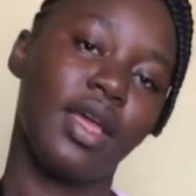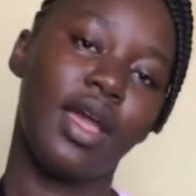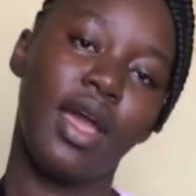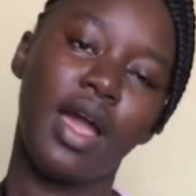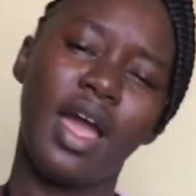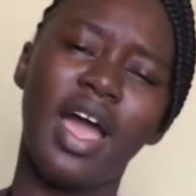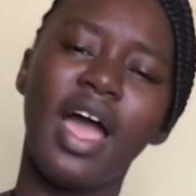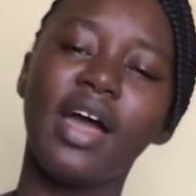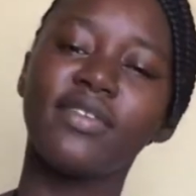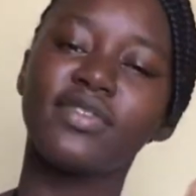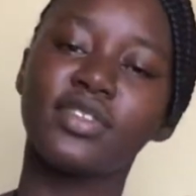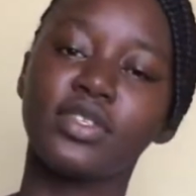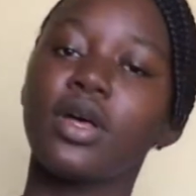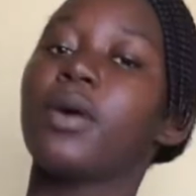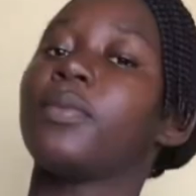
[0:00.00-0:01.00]
have
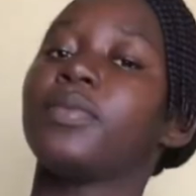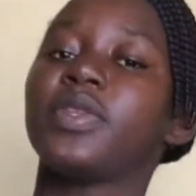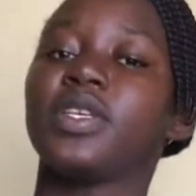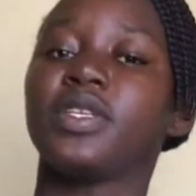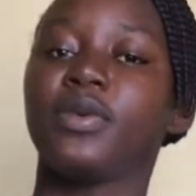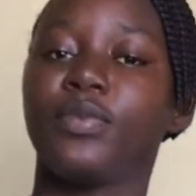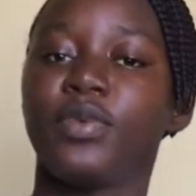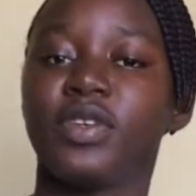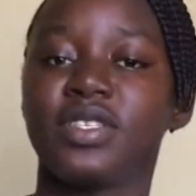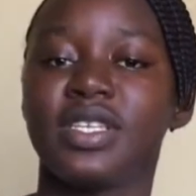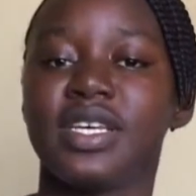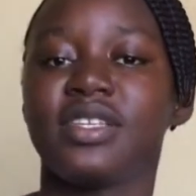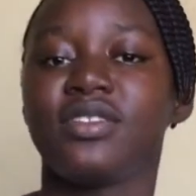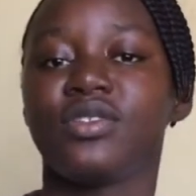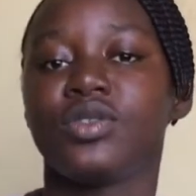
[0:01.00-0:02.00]
something
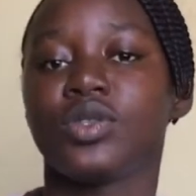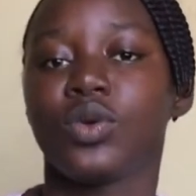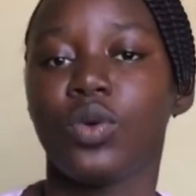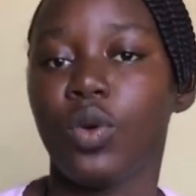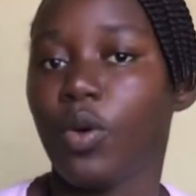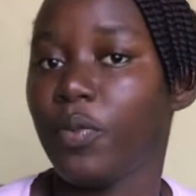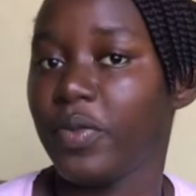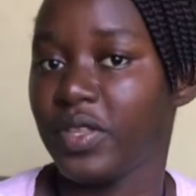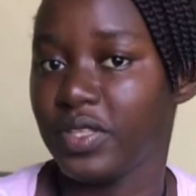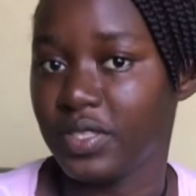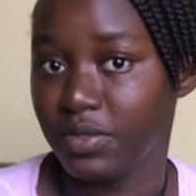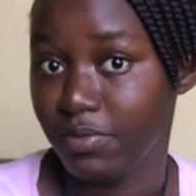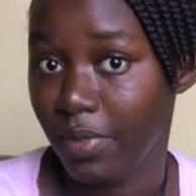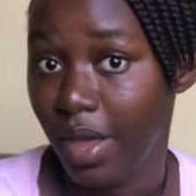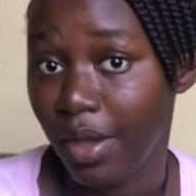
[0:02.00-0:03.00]
important to comment
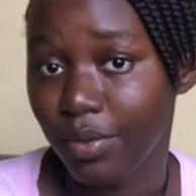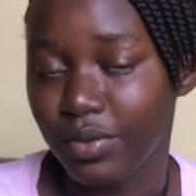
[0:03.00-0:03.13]
about.